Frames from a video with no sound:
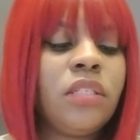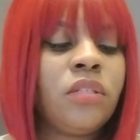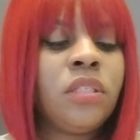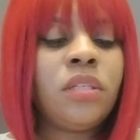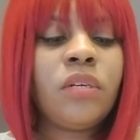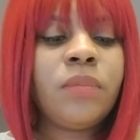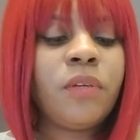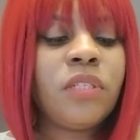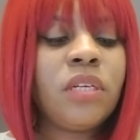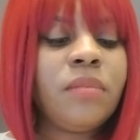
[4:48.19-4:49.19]
so this
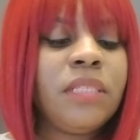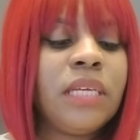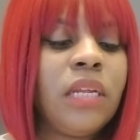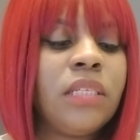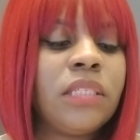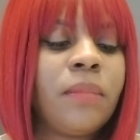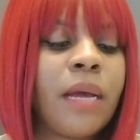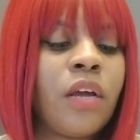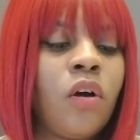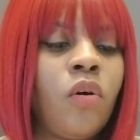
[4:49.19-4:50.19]
person could be telling
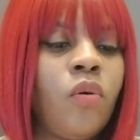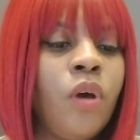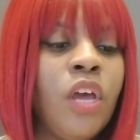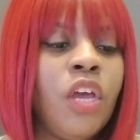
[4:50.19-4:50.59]
somebody, oh,